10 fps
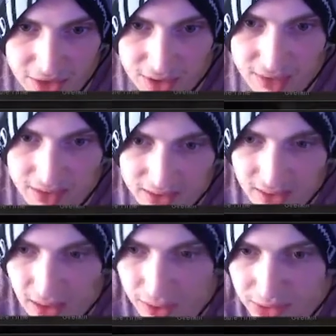at the
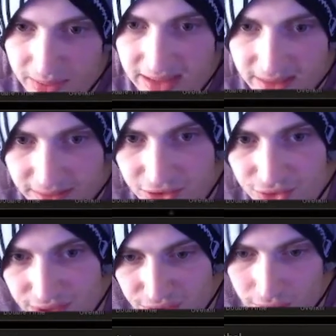slow speed of the
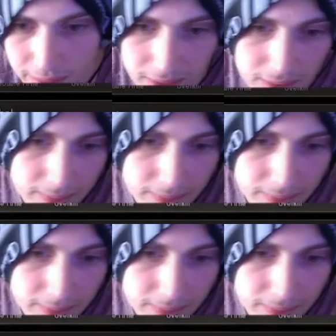Street Sweeper.